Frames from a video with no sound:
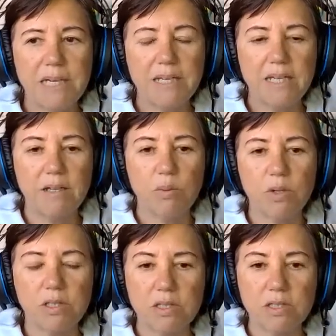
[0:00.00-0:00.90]
but it
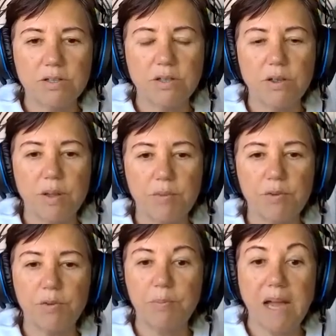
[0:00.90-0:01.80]
works
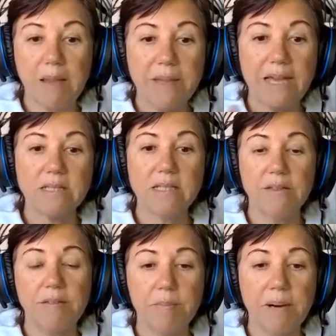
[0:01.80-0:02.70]
through
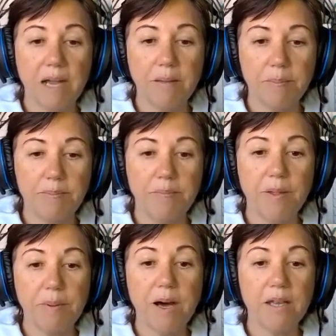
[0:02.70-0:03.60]
bypassing
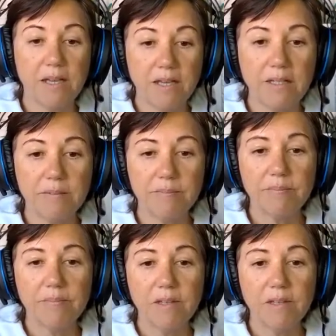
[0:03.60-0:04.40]
the body.